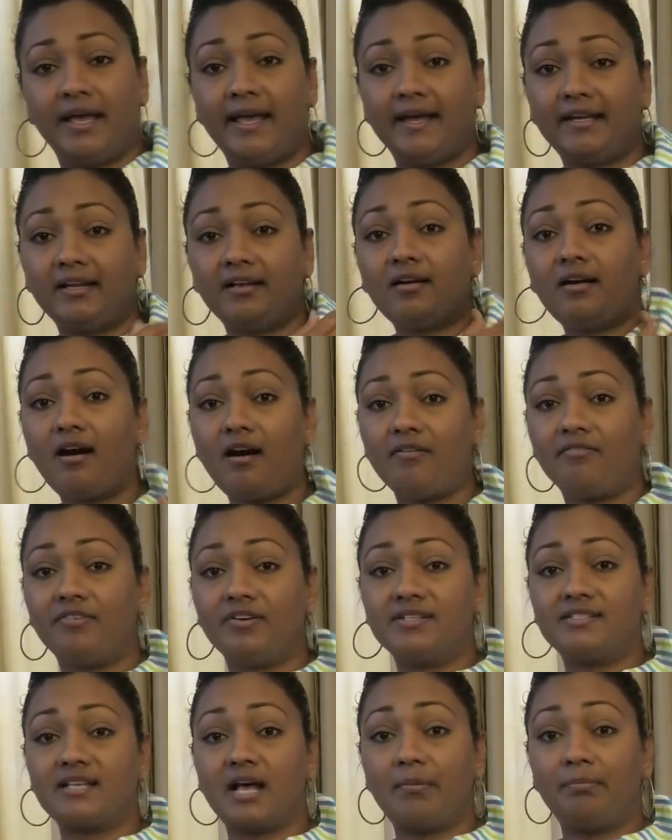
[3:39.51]
it
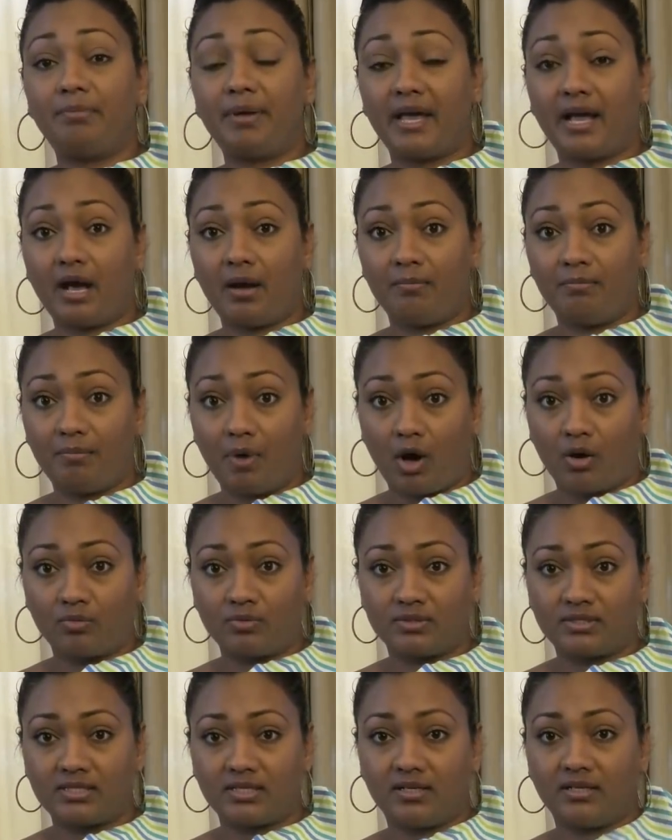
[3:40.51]
covers a big
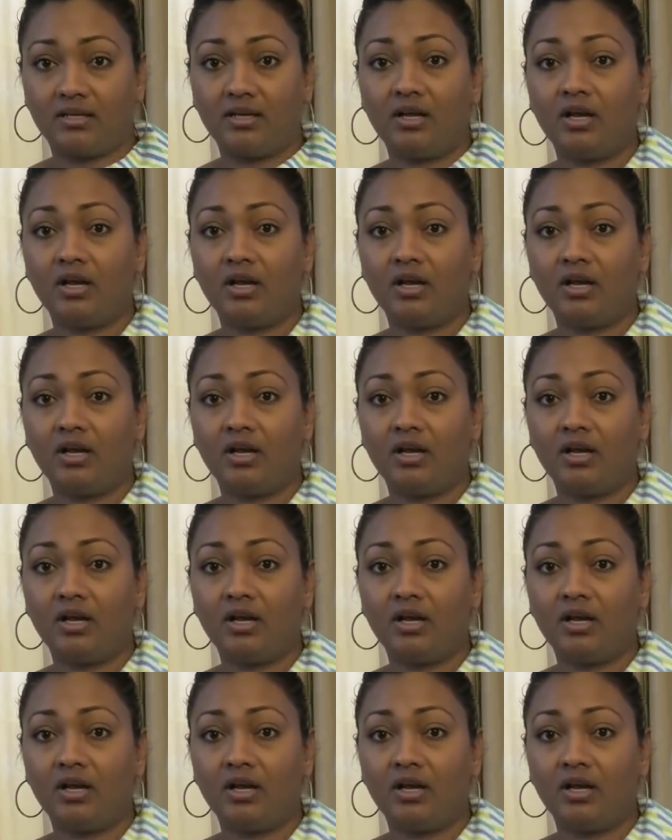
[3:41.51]
amount.